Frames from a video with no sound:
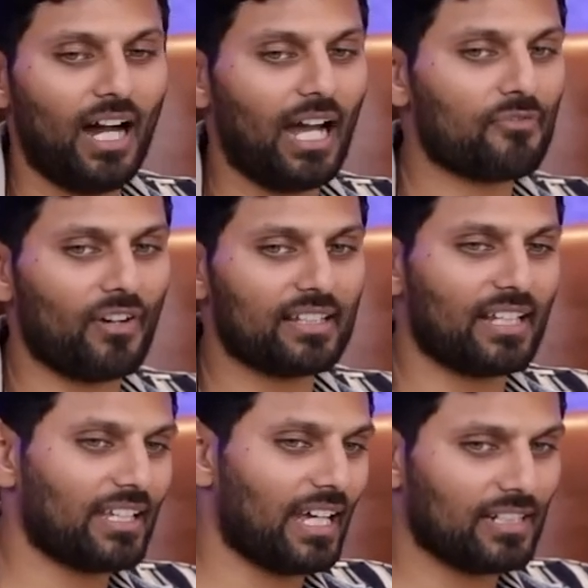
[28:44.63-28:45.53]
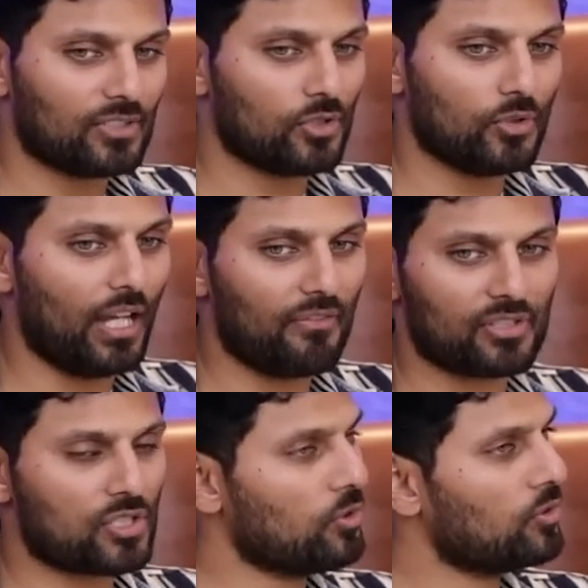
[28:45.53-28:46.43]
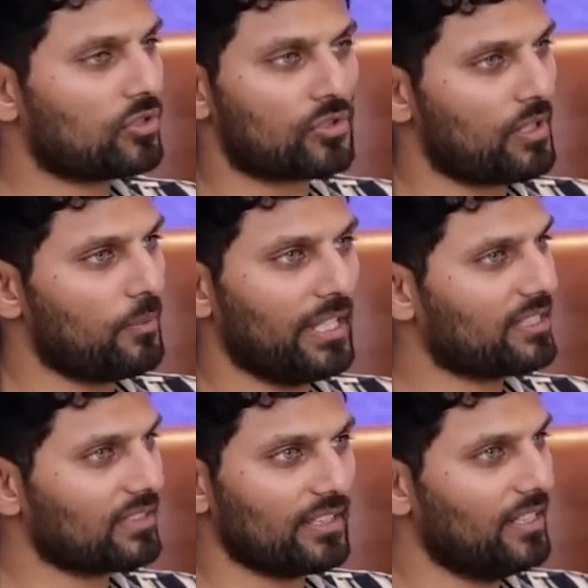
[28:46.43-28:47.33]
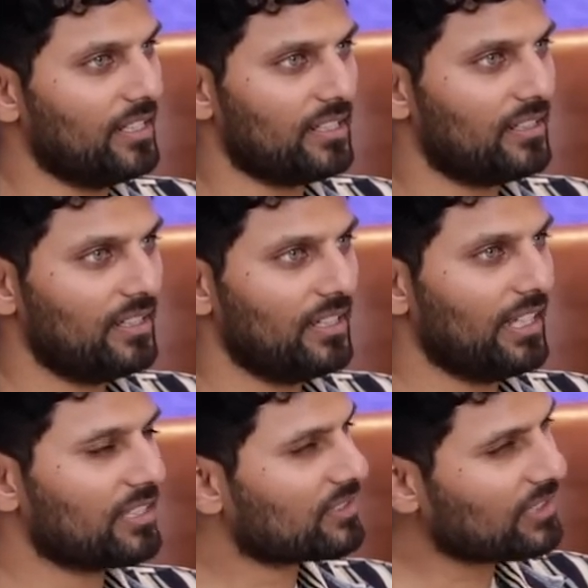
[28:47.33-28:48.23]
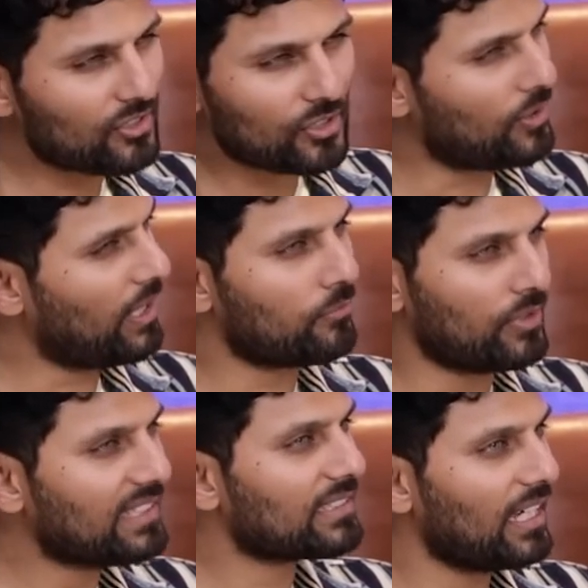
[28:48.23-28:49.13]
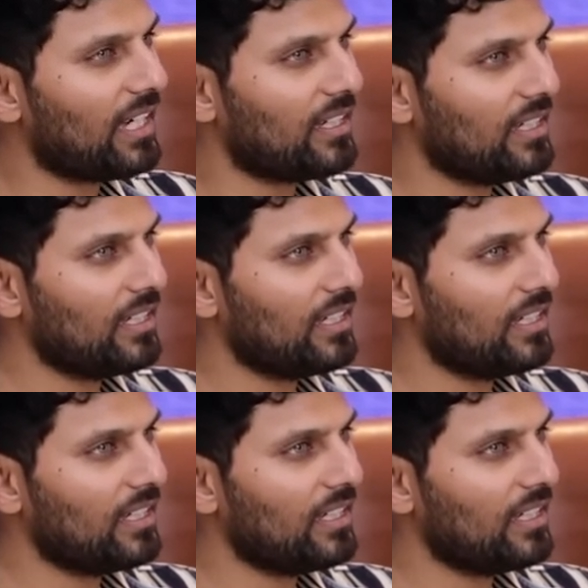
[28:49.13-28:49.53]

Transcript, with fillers: I find that getting to do that for 2 to 3 weeks a year is such a great reset.